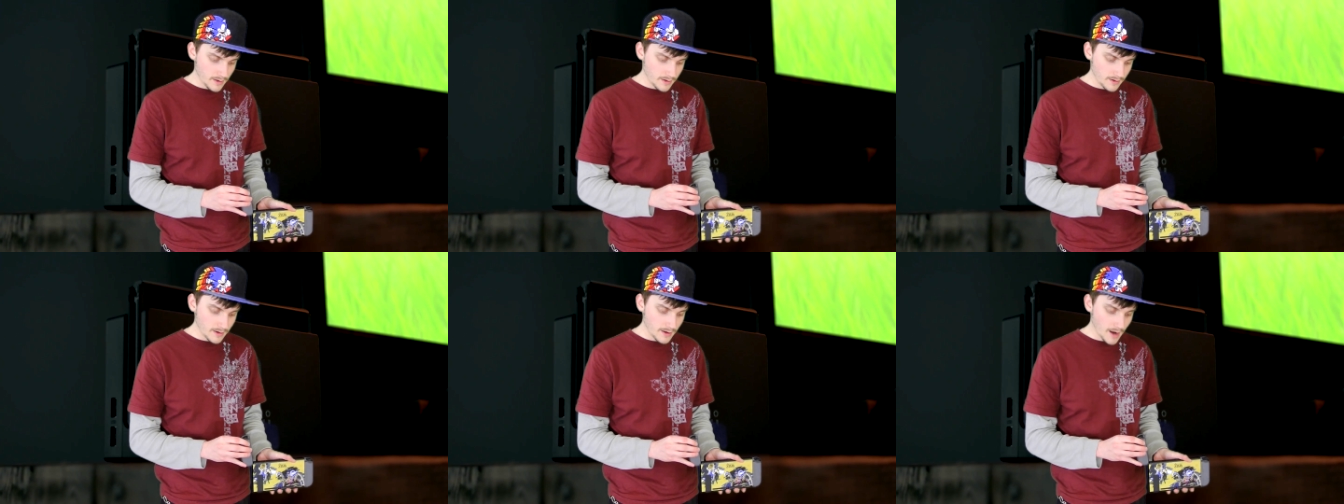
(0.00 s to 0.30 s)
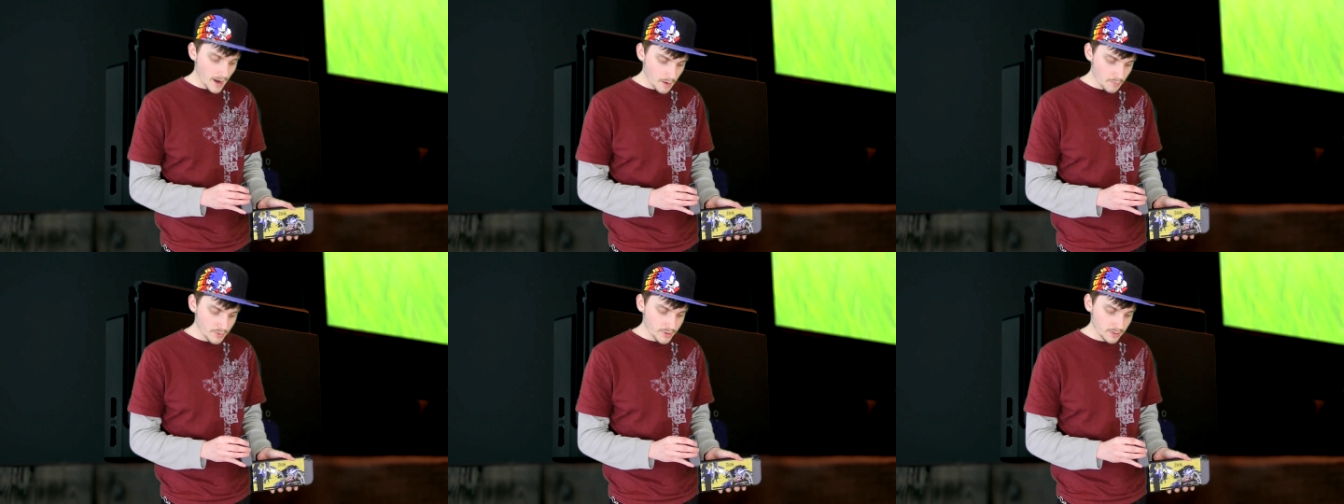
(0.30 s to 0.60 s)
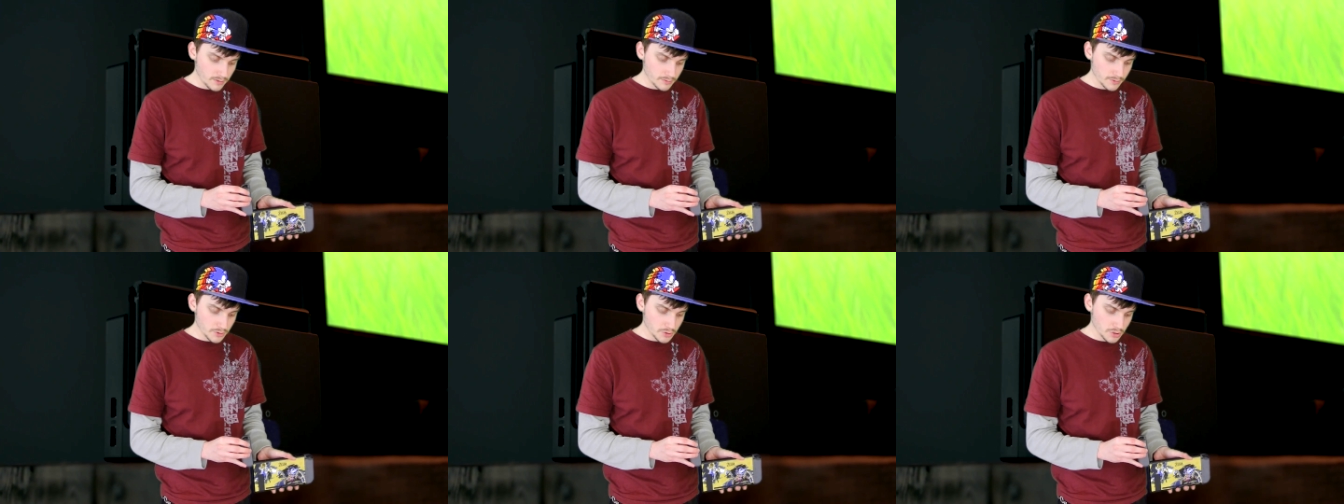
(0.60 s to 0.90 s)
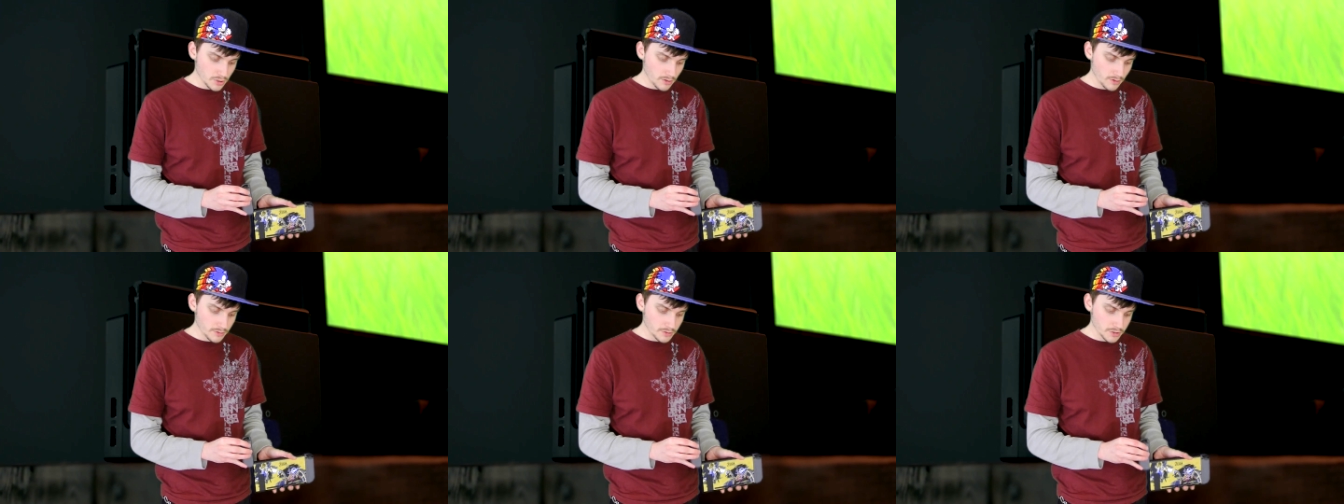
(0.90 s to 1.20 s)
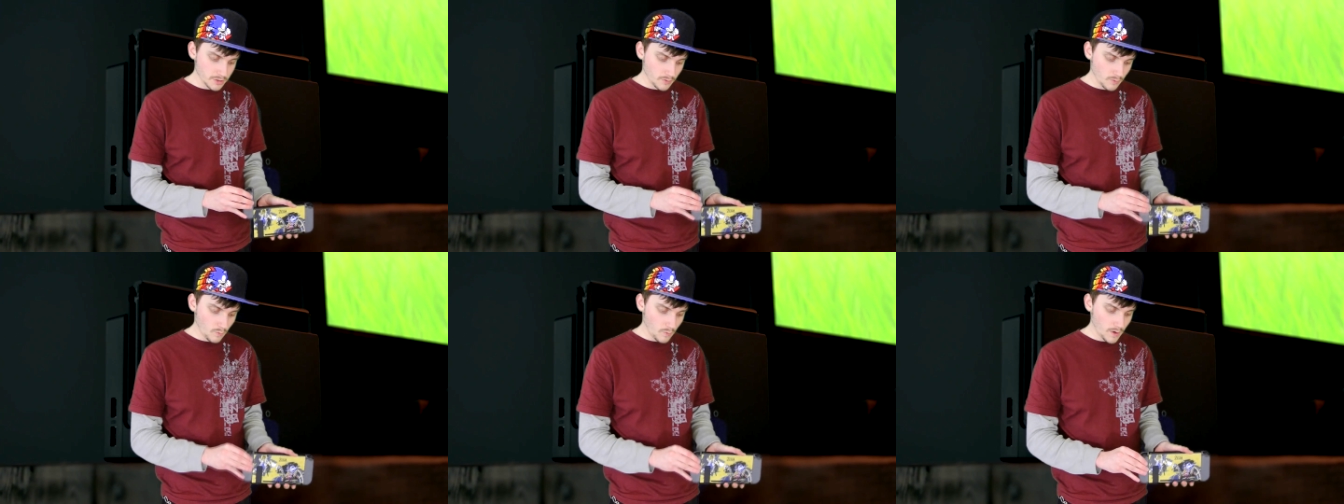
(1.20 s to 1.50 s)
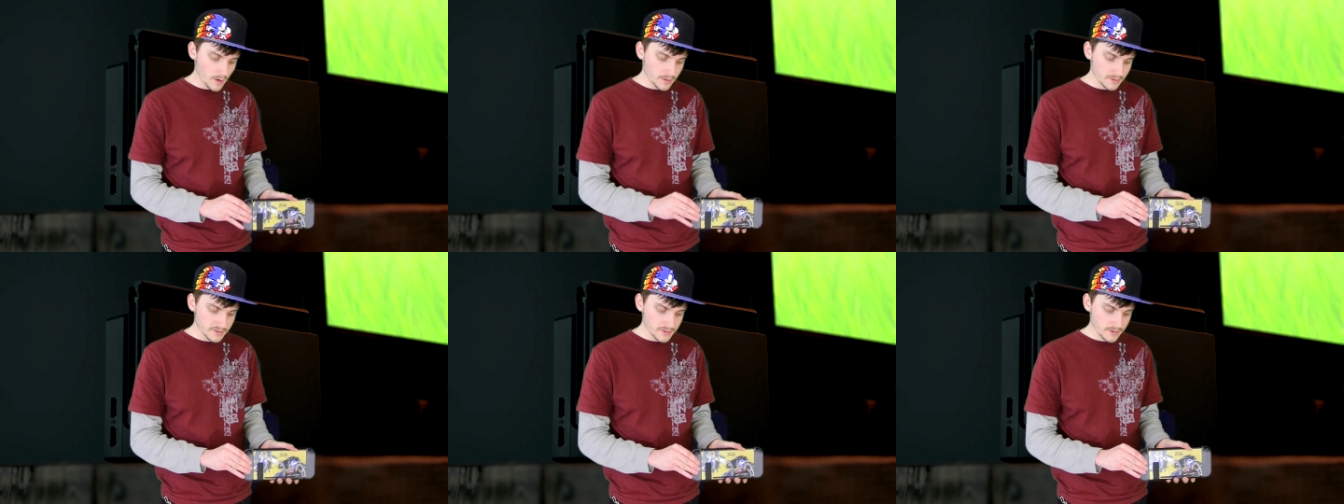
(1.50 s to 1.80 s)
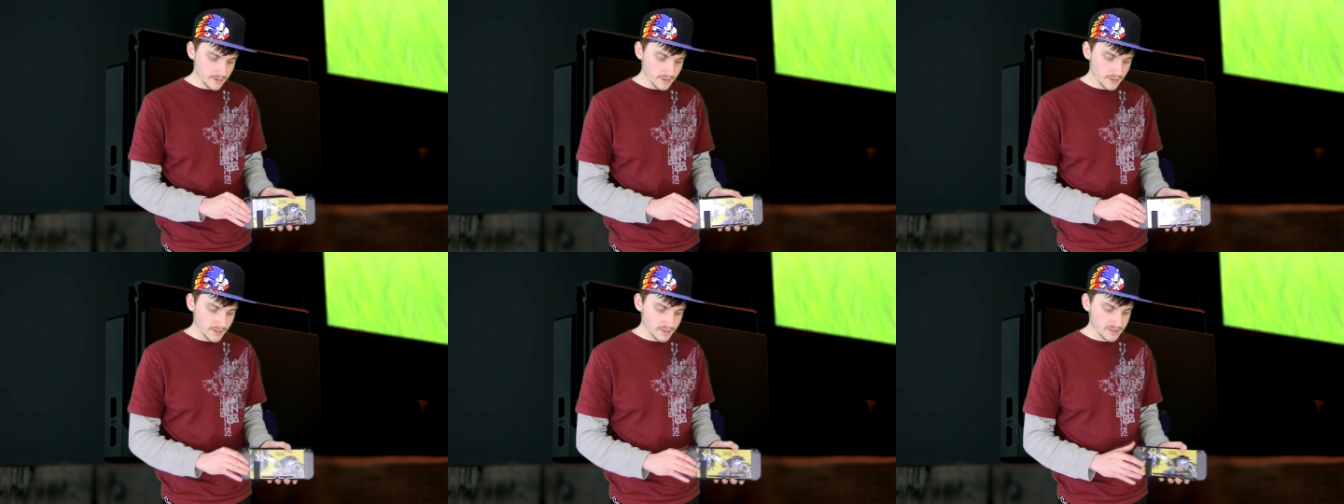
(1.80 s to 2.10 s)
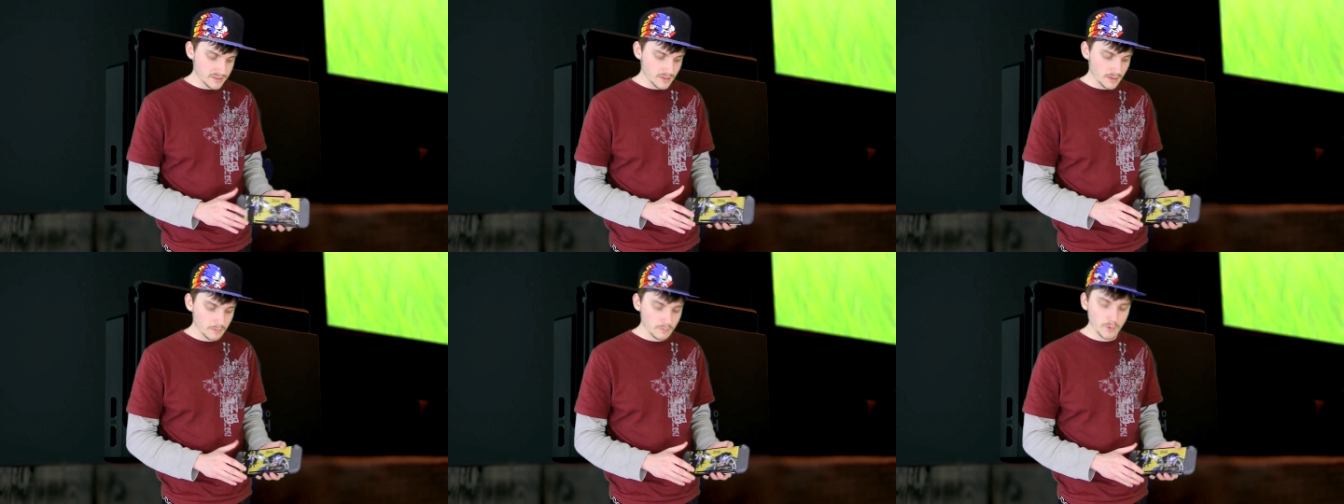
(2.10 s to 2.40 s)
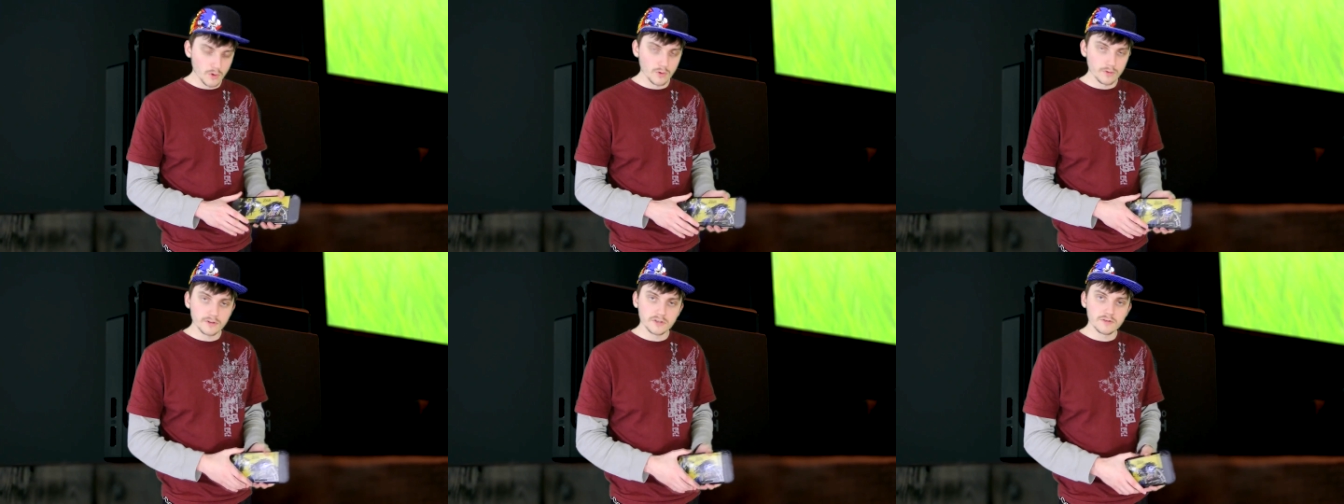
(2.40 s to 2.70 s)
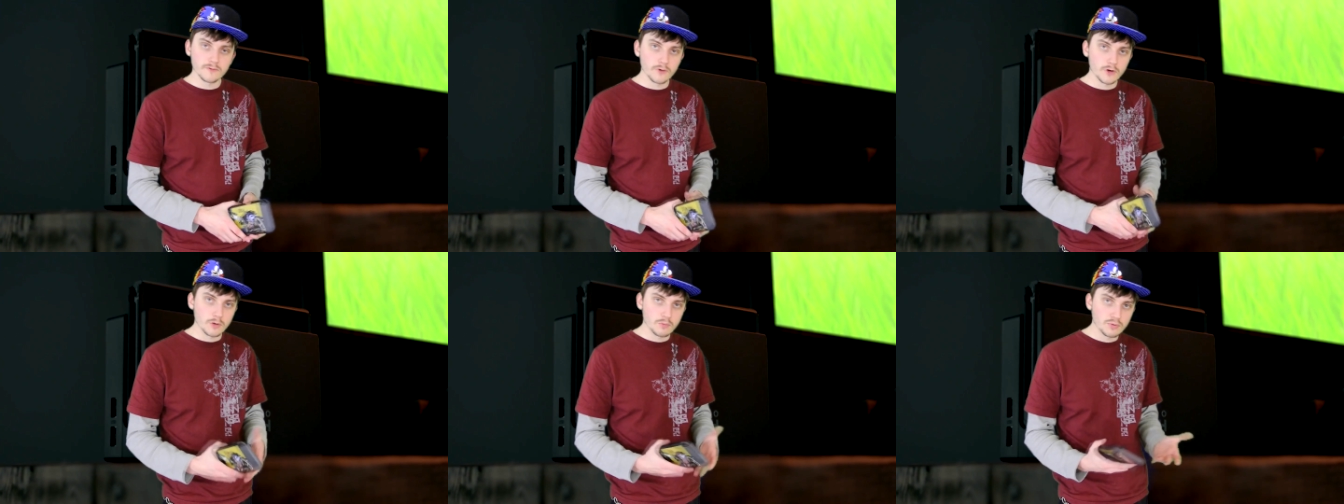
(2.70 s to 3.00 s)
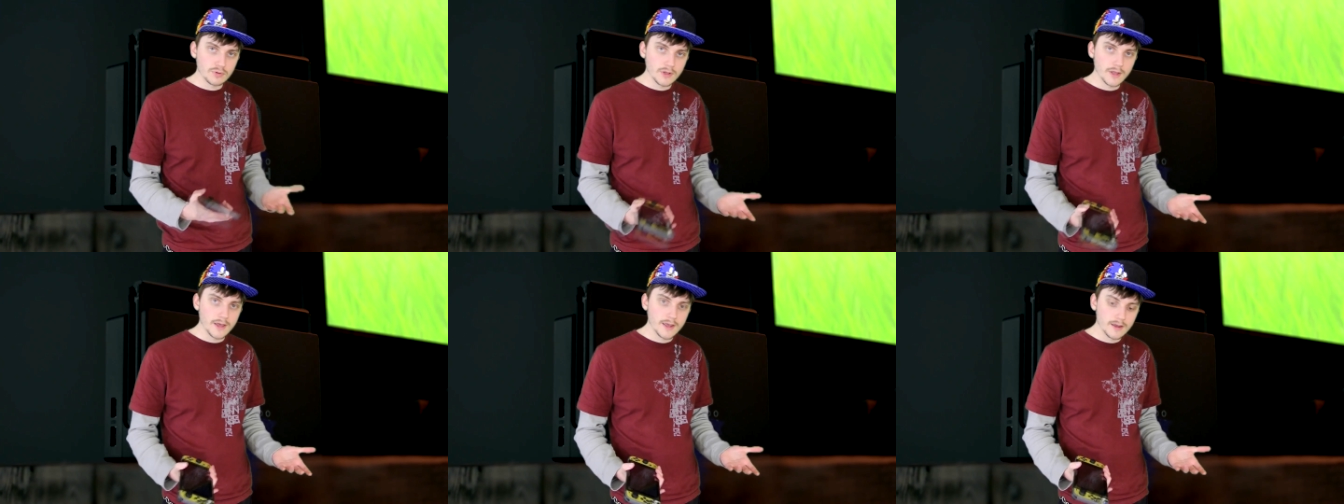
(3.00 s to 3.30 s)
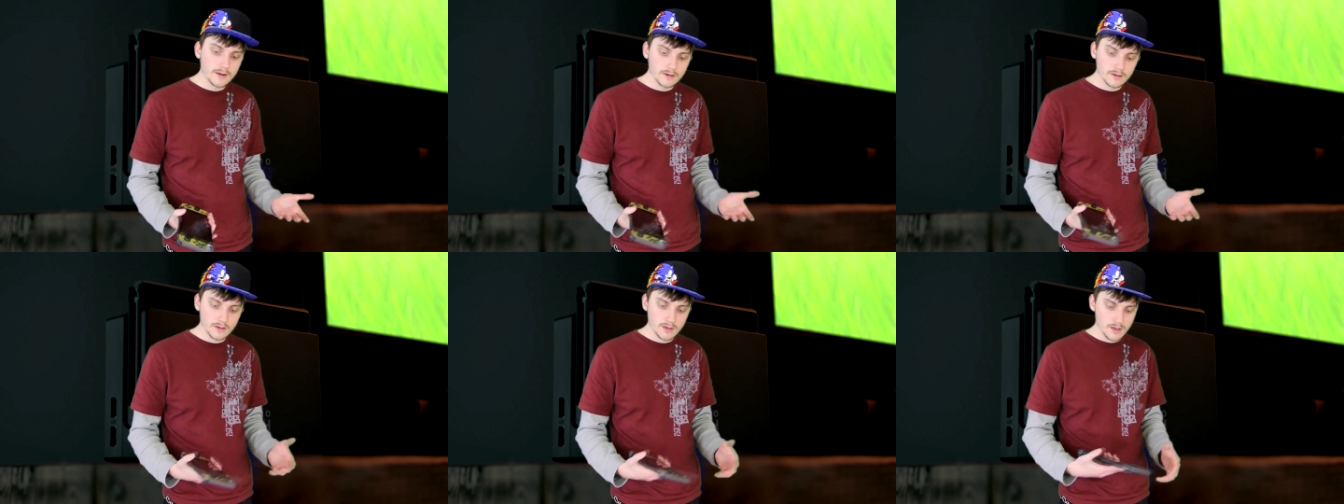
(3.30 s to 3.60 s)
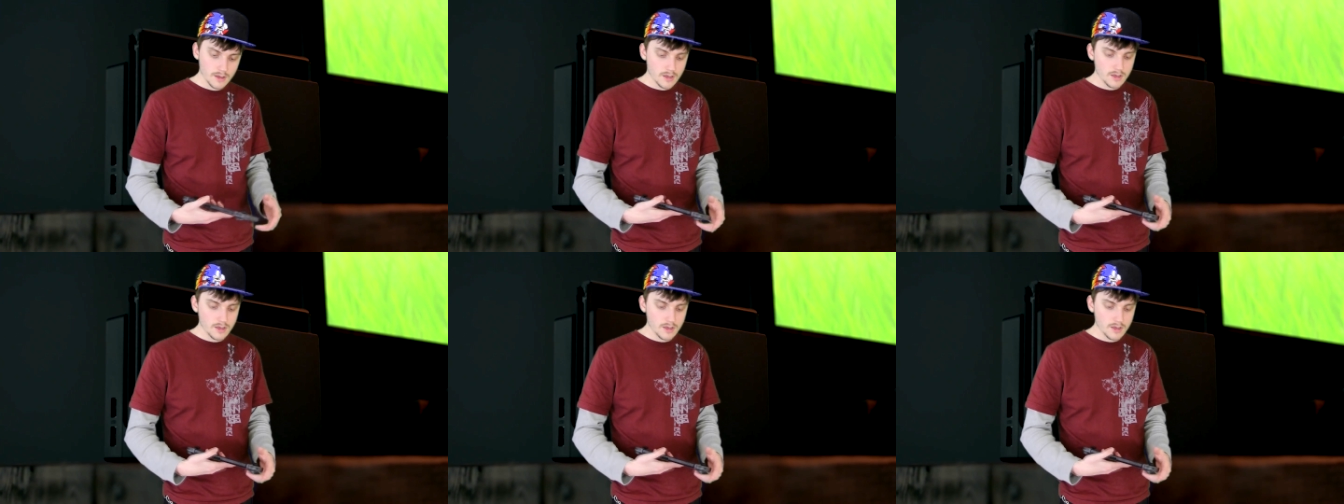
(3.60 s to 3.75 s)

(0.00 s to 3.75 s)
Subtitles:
not being able to charge it while it's in the kickstand mode. Because if you're on a plane,